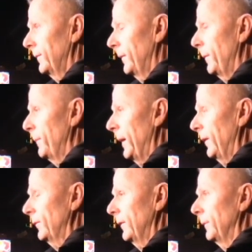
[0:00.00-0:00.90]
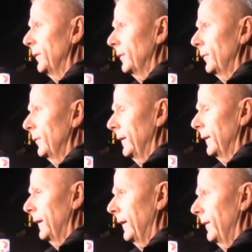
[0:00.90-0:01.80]
from a male subject who
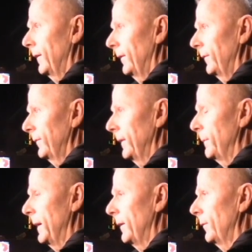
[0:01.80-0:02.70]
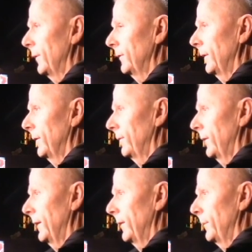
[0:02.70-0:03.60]
indicated that a female was in the
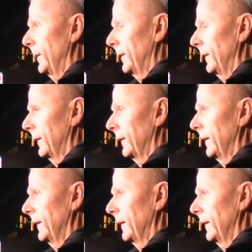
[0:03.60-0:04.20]
front of the building.